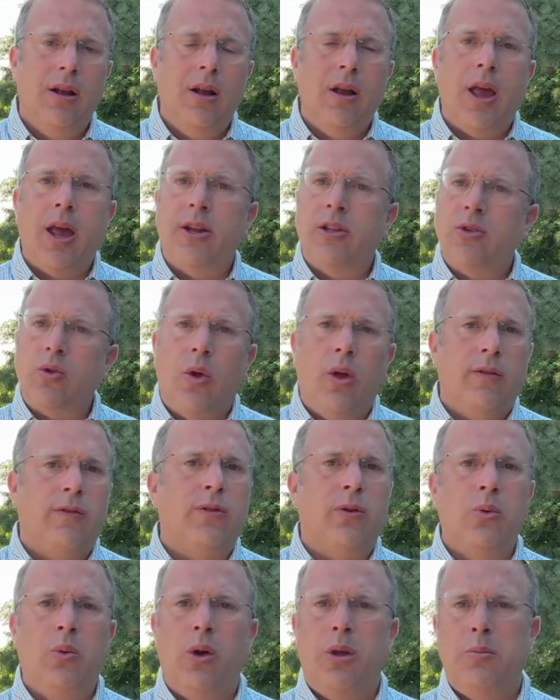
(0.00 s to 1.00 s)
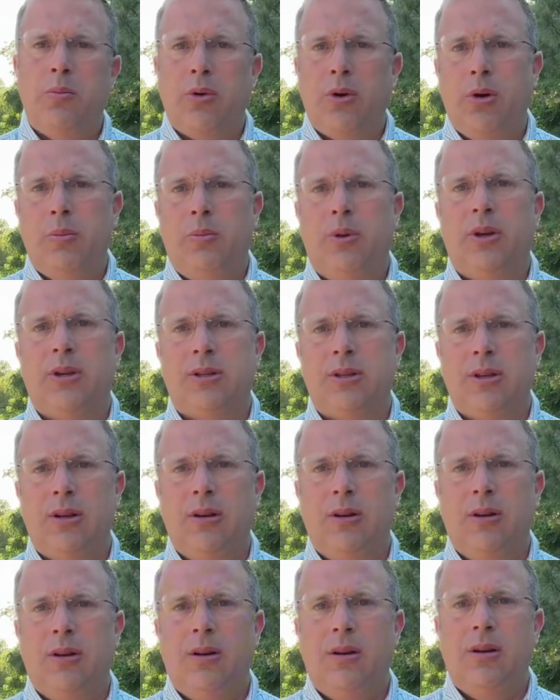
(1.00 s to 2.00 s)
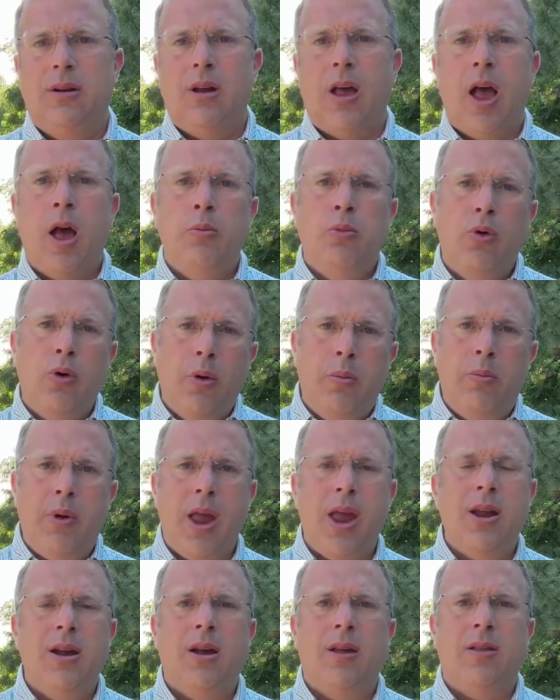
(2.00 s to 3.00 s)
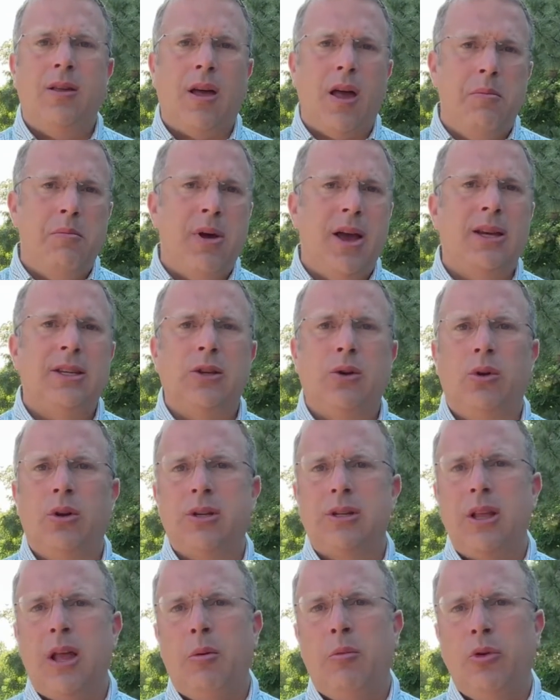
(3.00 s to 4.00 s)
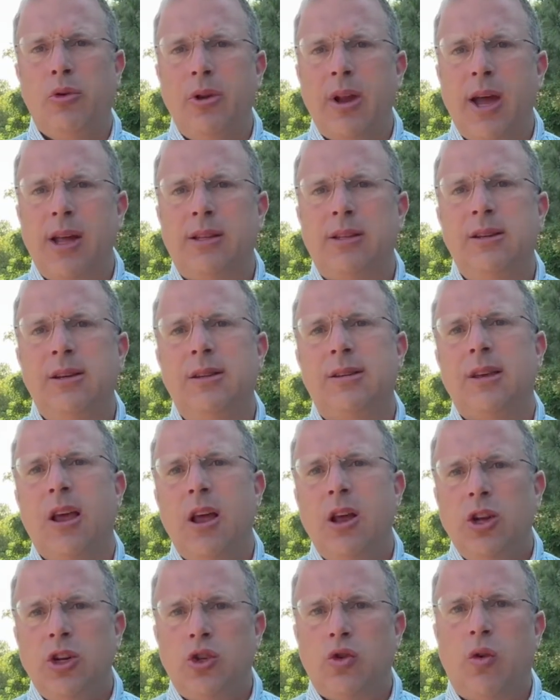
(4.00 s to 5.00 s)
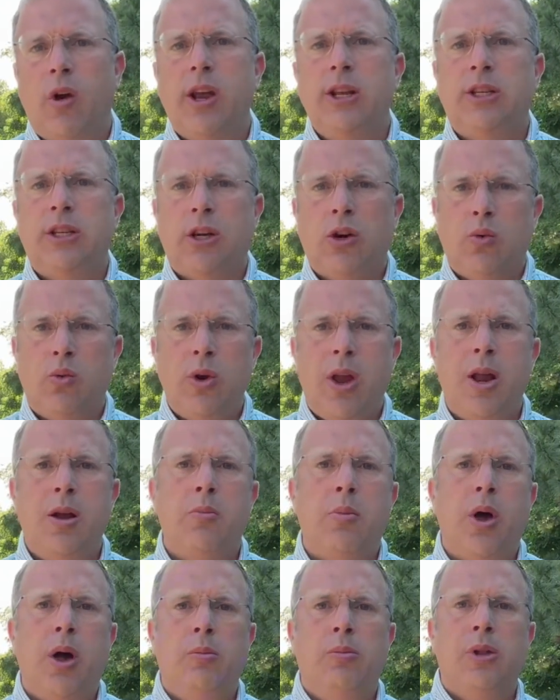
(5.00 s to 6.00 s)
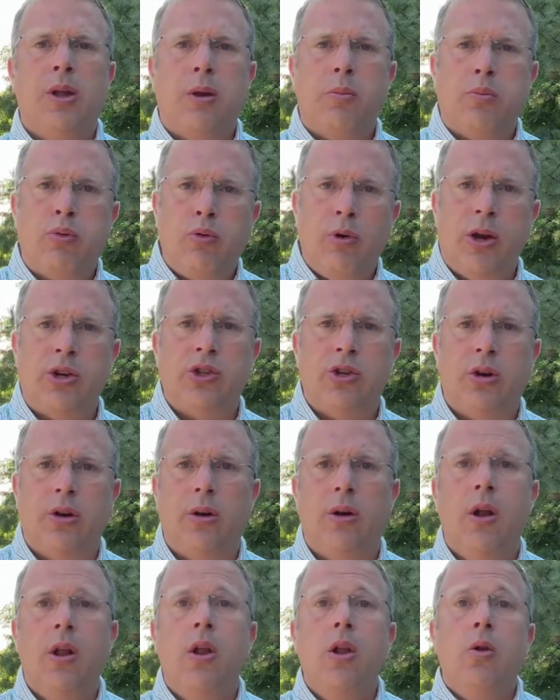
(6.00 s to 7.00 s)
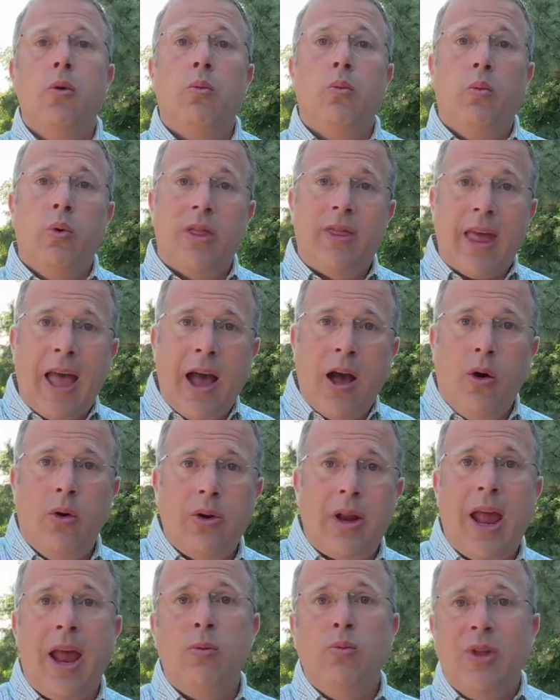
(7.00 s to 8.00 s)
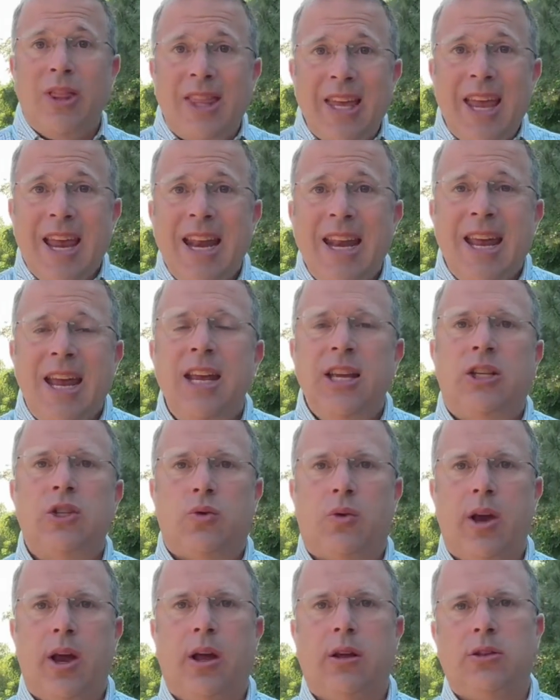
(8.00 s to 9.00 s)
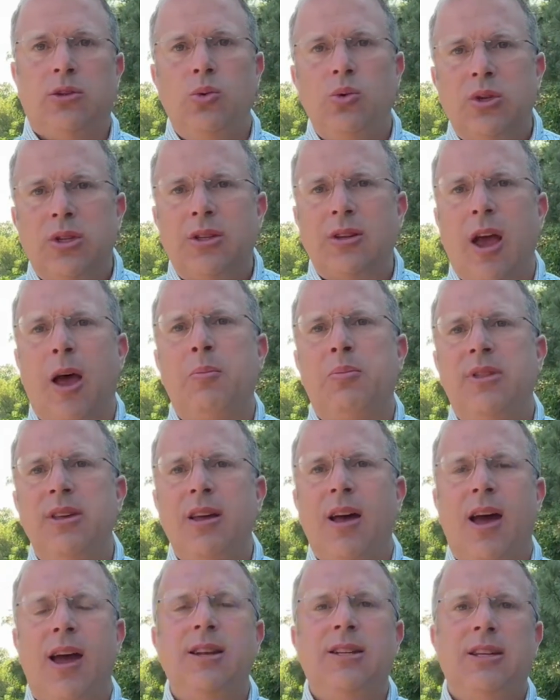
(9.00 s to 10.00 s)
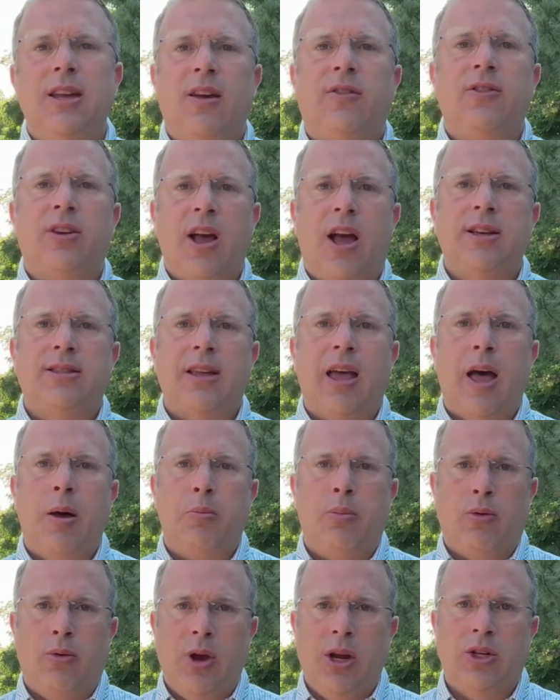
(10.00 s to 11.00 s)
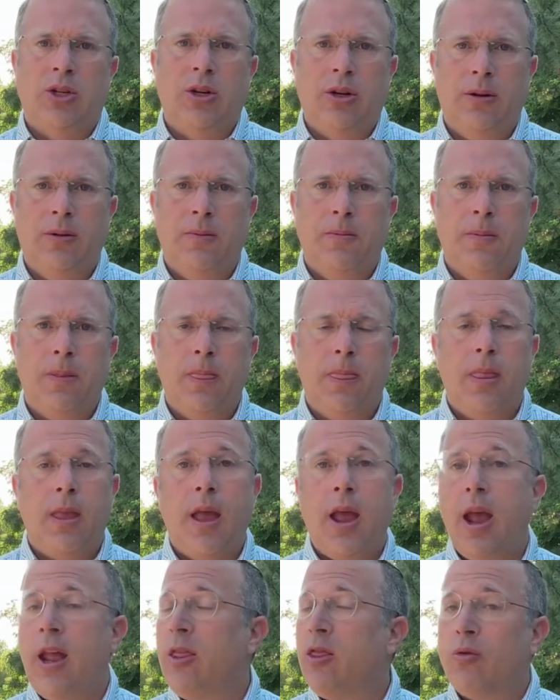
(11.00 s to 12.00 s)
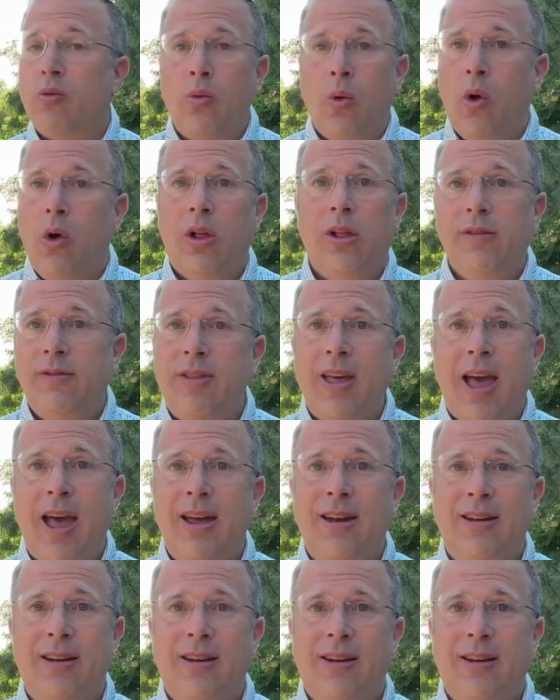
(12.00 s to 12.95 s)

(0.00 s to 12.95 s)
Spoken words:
And it's all for one purpose. Abu Ubaidah and Hamas and Islamo-Nazis tried to create public pressure without and within Israel to stop the IDF Gaza operation. And through all of that,